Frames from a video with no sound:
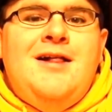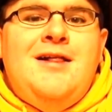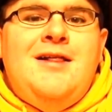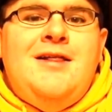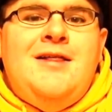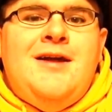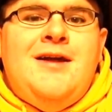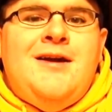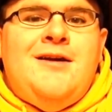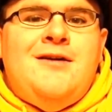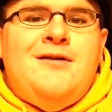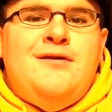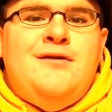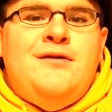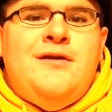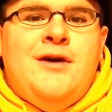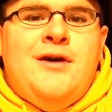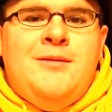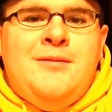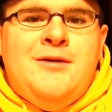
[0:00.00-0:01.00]
they're
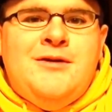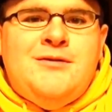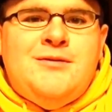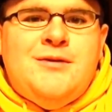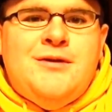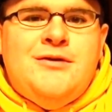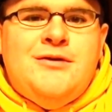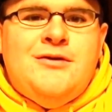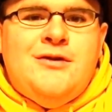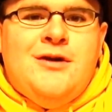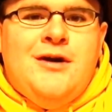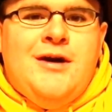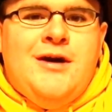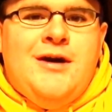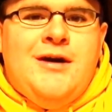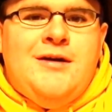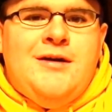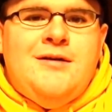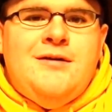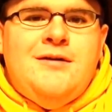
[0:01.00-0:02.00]
very much worth
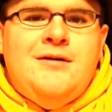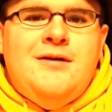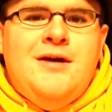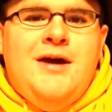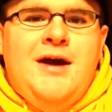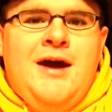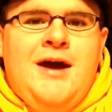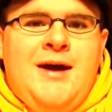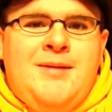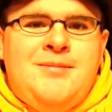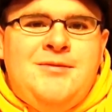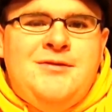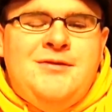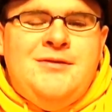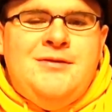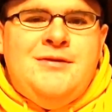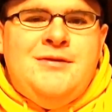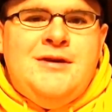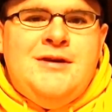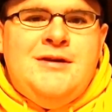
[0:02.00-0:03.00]
trying. Absolutely